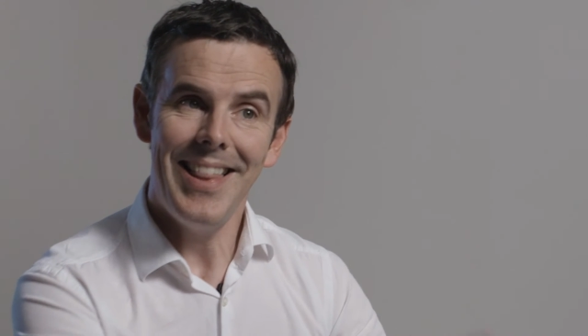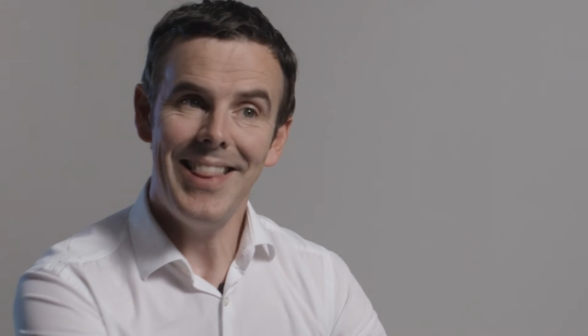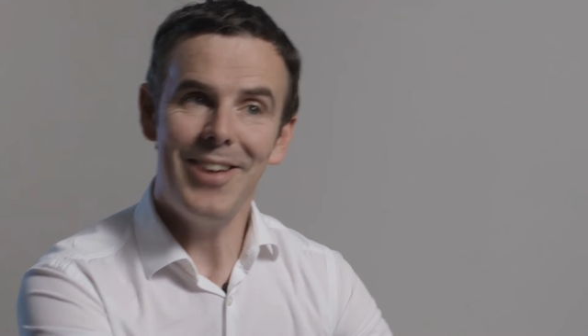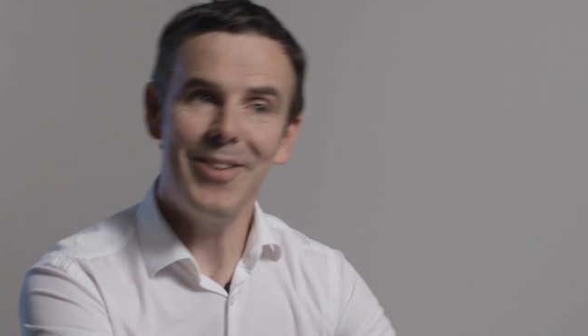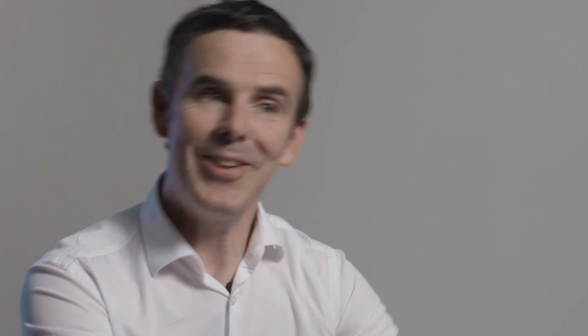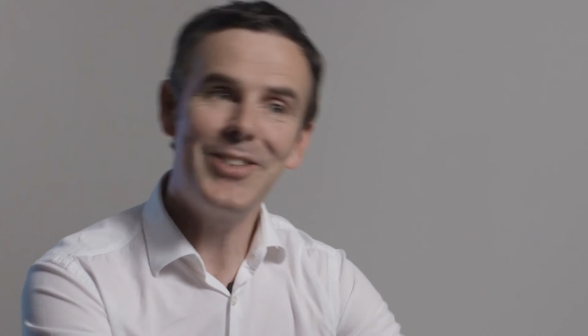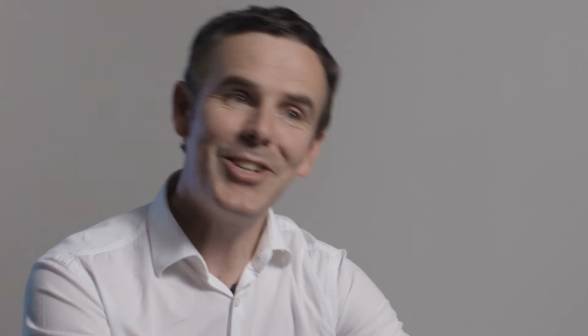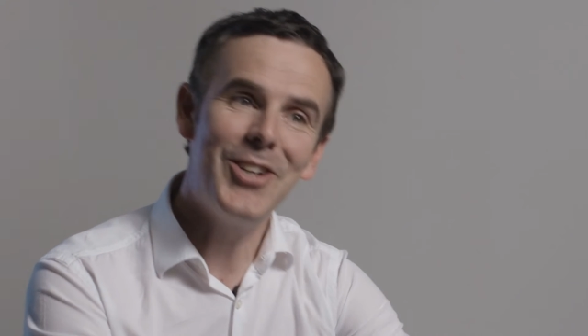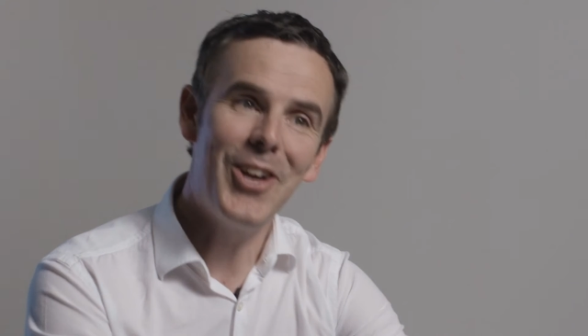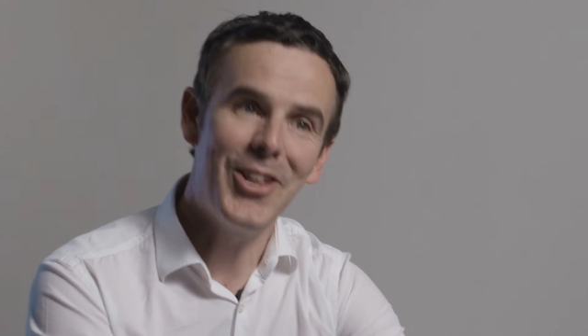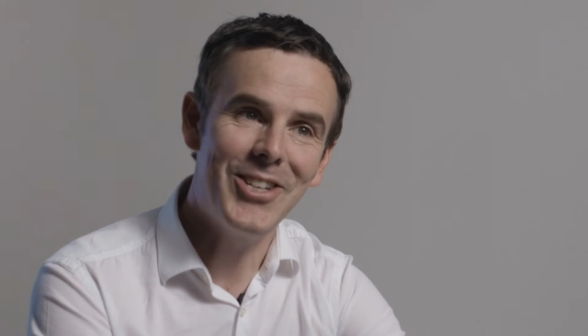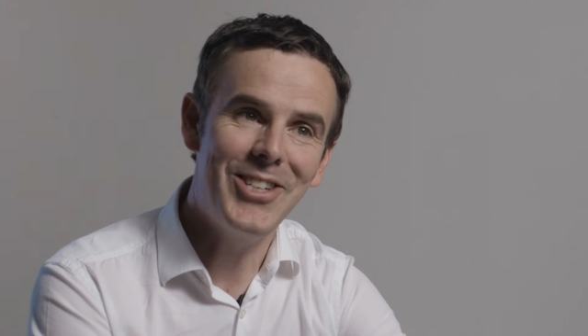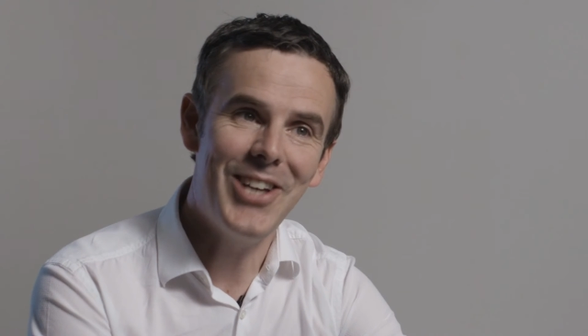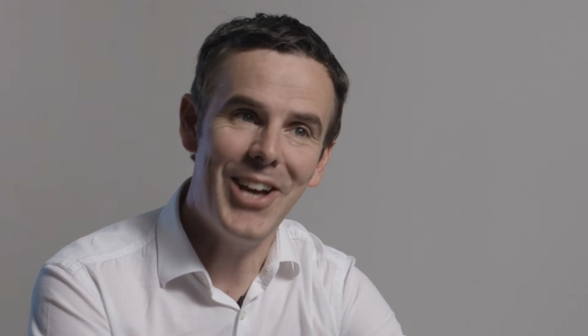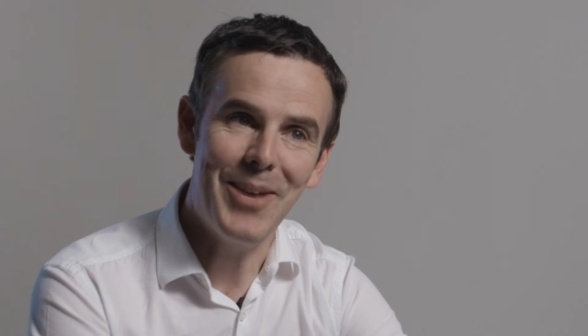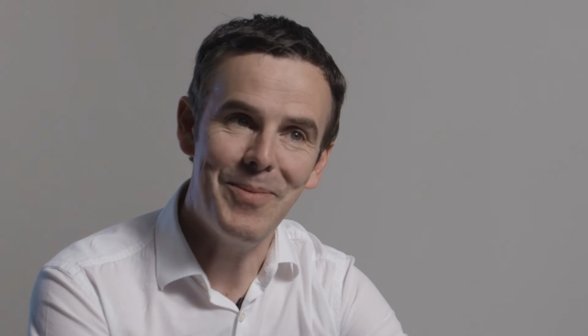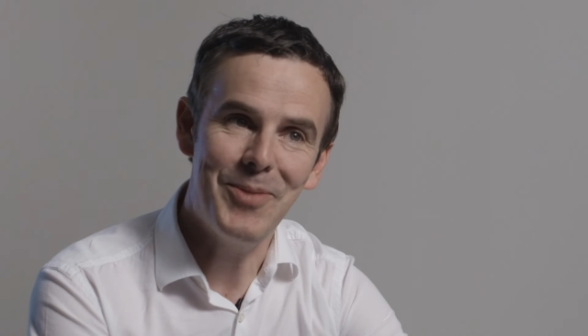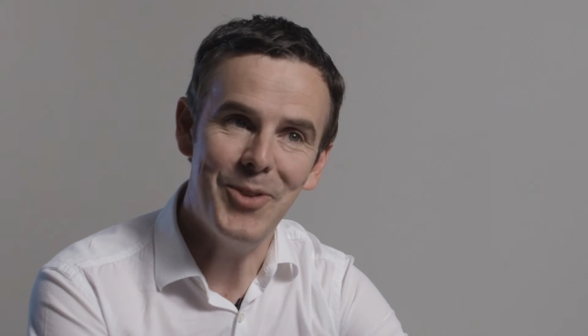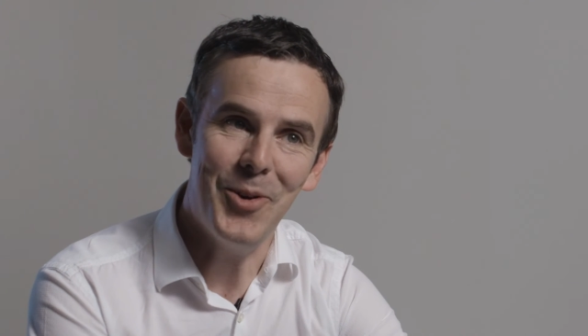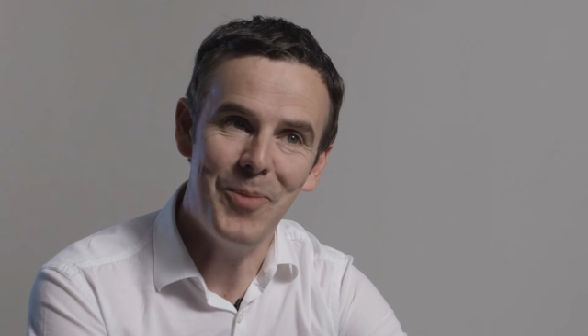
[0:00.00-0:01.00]
There is another
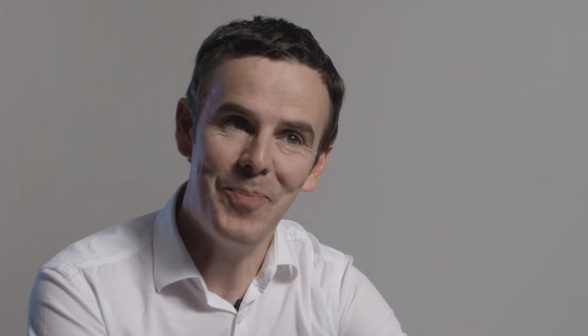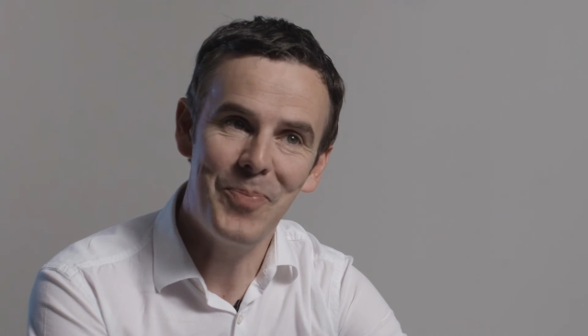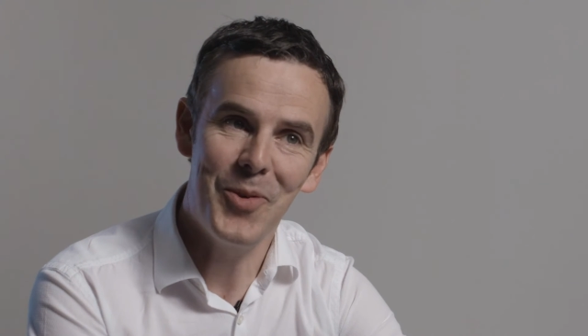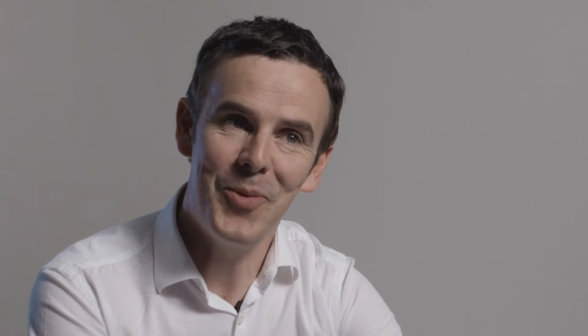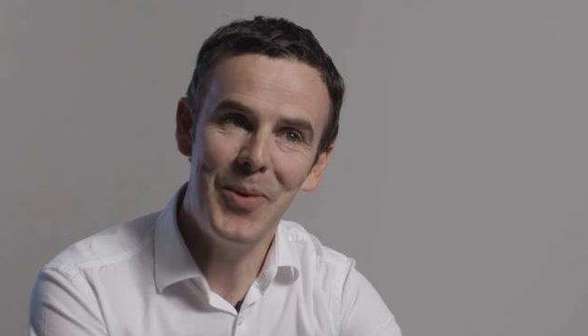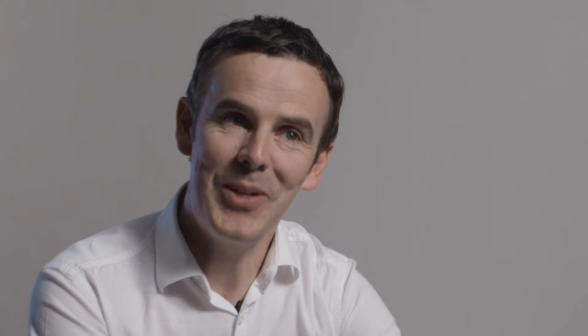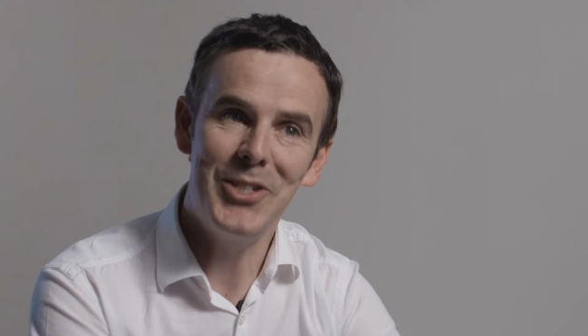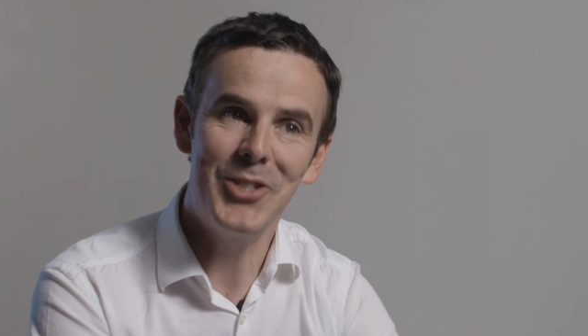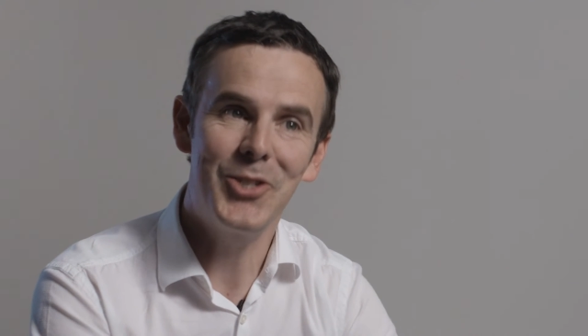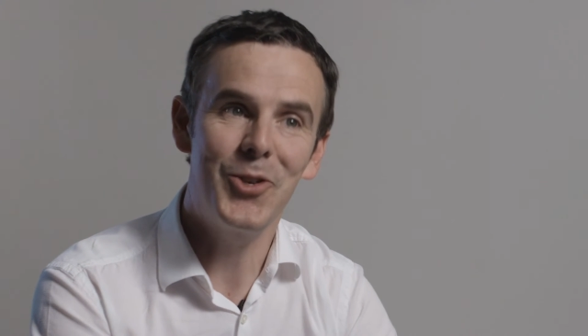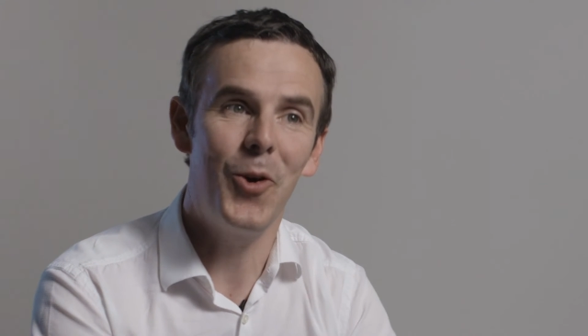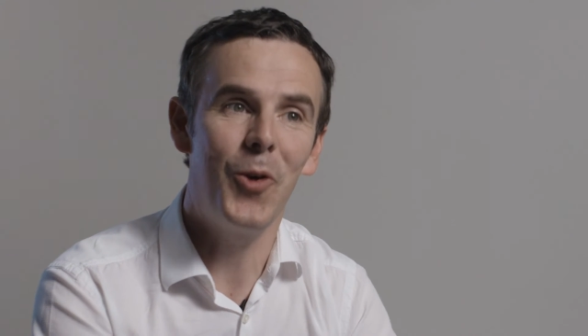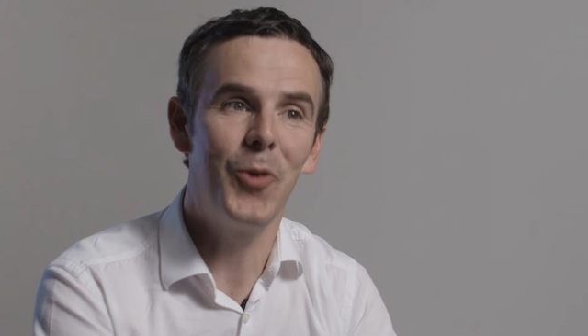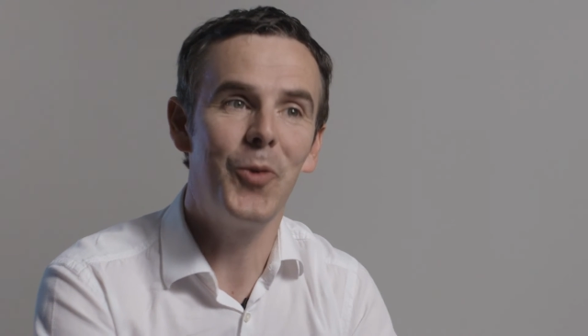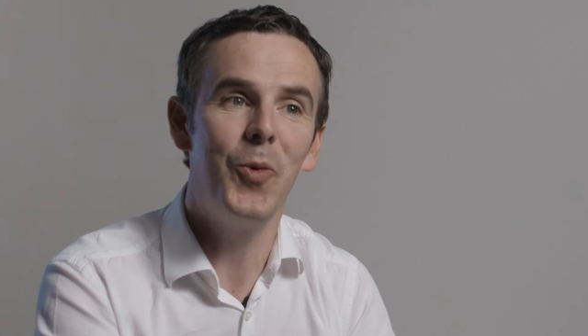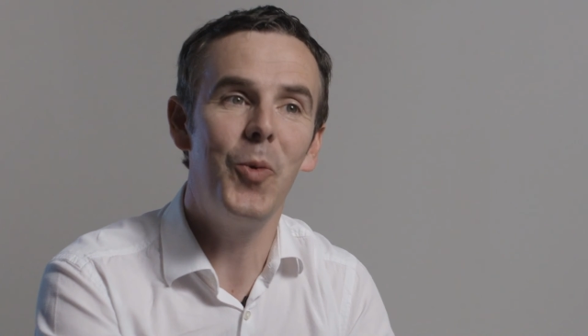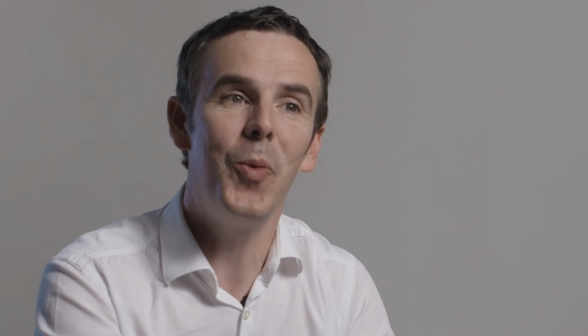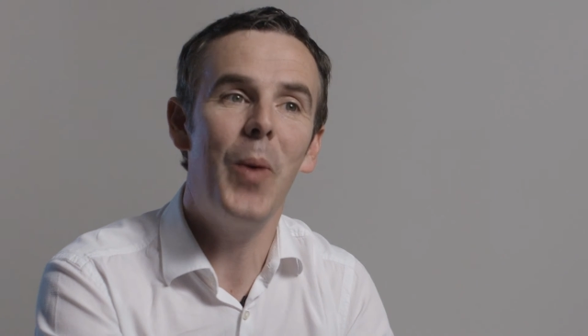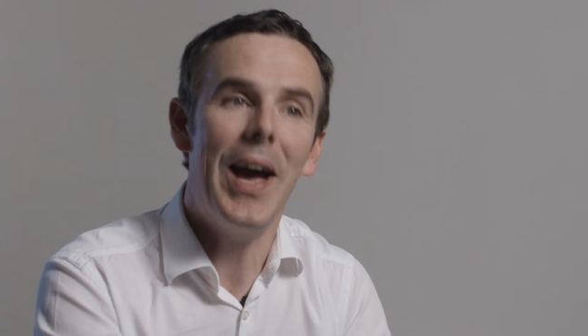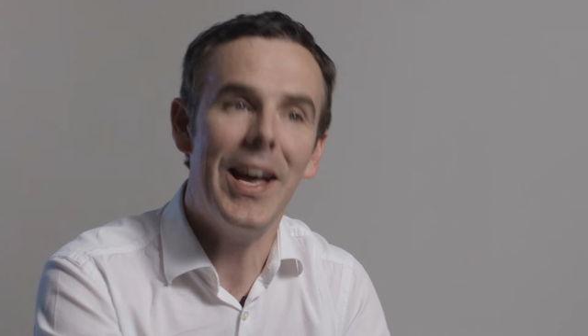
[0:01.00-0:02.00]
type, though, which is called
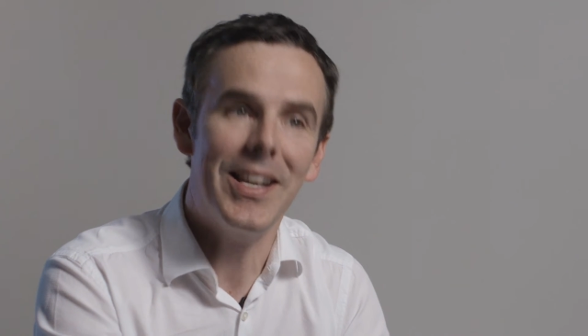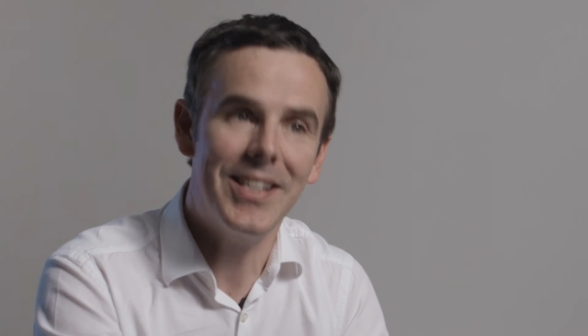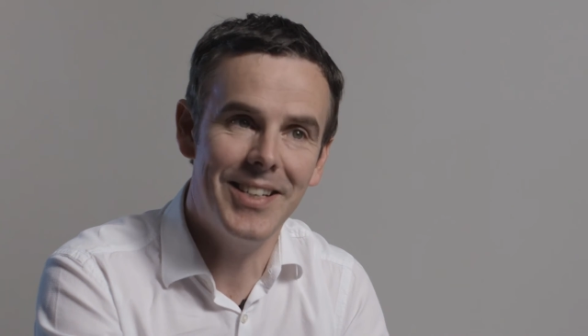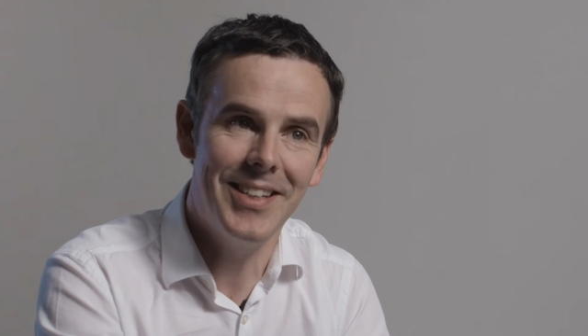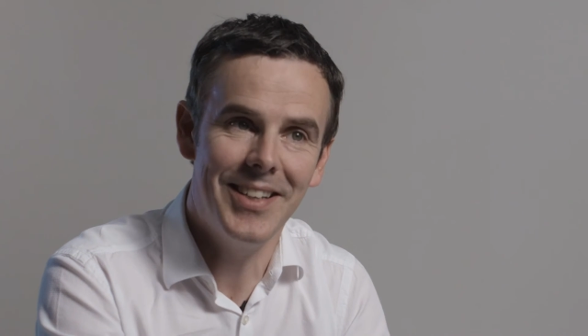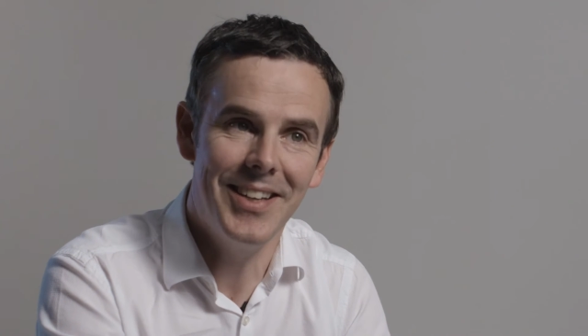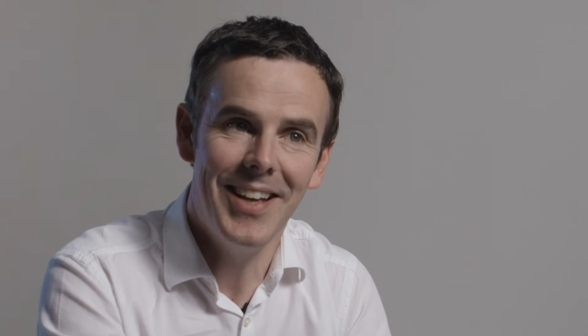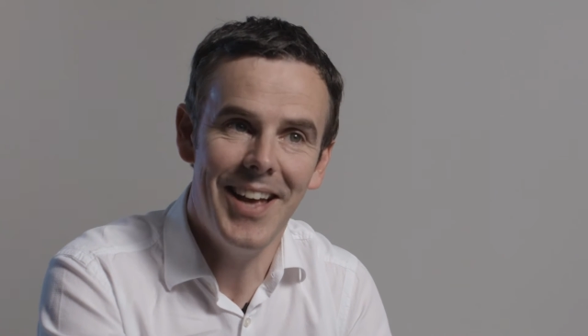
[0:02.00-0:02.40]
wet